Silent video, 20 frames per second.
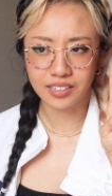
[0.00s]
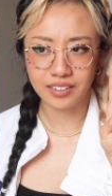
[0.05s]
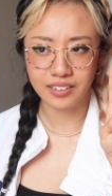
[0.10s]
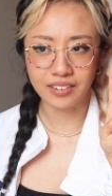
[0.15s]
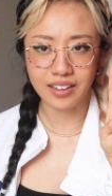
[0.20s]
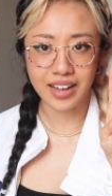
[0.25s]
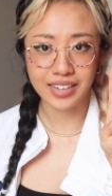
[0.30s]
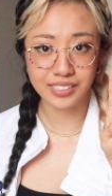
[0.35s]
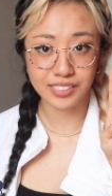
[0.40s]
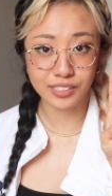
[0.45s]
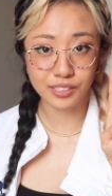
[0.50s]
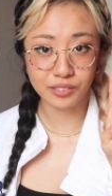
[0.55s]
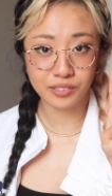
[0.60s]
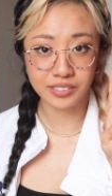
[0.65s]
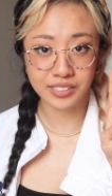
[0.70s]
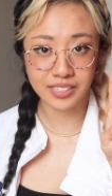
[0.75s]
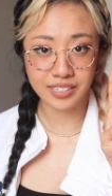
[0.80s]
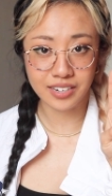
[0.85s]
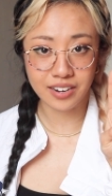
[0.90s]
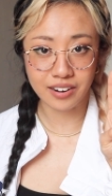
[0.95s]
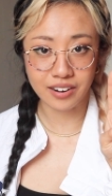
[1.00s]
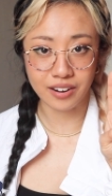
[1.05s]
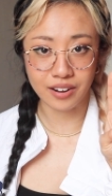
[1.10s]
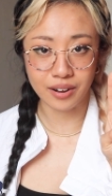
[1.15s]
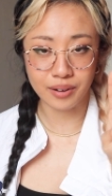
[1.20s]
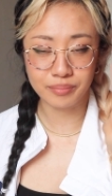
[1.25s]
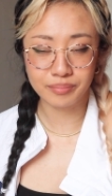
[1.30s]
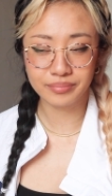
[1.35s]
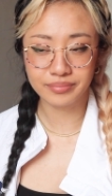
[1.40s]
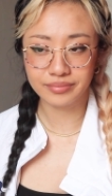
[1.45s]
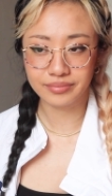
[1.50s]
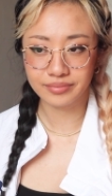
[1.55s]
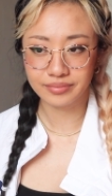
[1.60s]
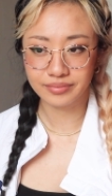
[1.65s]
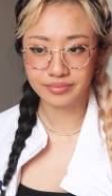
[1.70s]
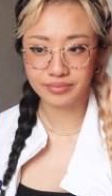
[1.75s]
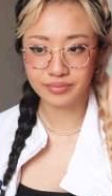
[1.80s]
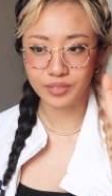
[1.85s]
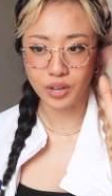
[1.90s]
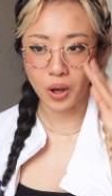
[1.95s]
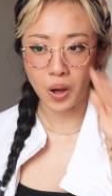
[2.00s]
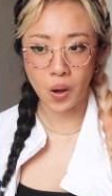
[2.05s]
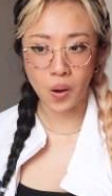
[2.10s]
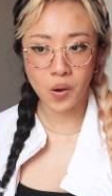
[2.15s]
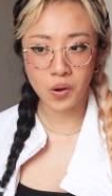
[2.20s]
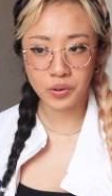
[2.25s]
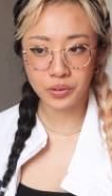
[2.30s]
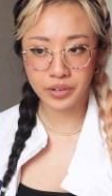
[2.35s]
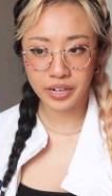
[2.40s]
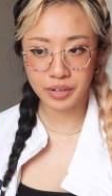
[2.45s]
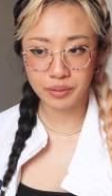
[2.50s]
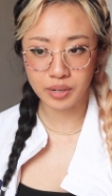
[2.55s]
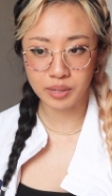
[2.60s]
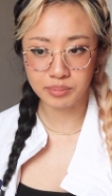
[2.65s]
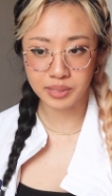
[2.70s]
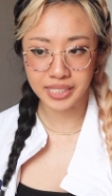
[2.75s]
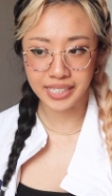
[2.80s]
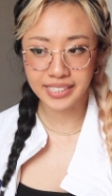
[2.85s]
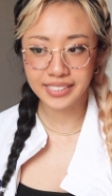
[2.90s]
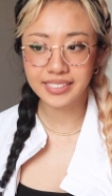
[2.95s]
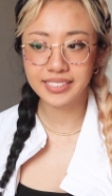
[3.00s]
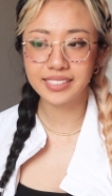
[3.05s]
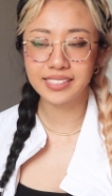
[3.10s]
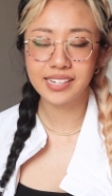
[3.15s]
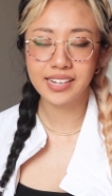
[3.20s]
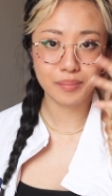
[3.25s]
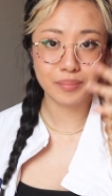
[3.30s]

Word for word: Glasses U S A dot com. All great websites.